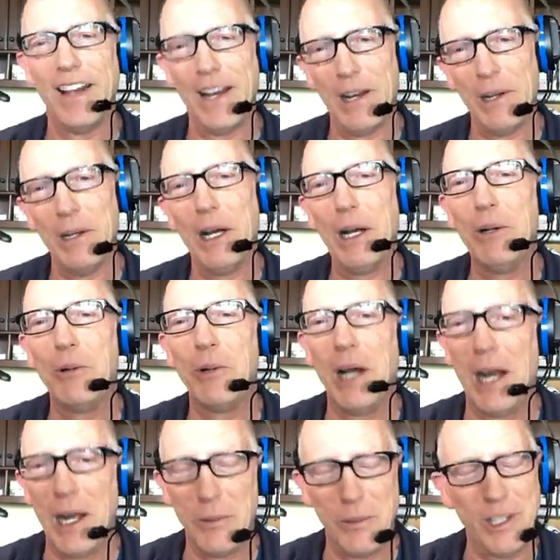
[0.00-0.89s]

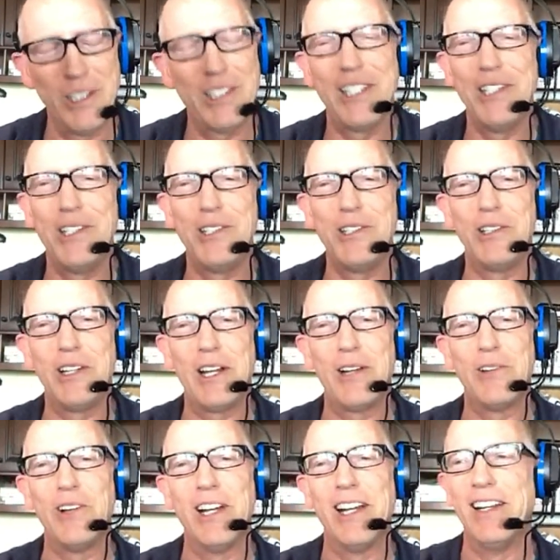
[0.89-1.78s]
I I will teach you
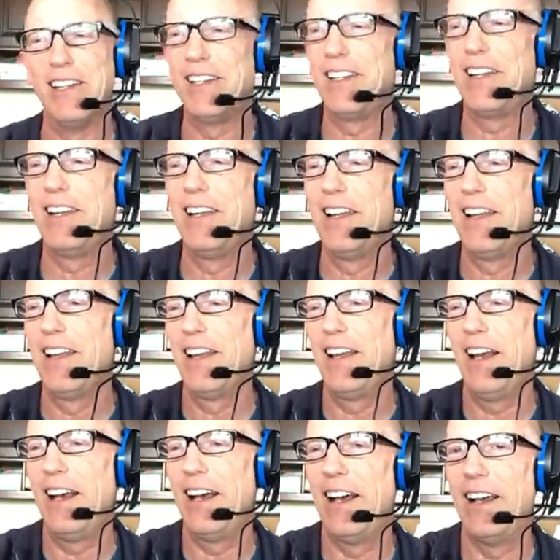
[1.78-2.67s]
how to win okay.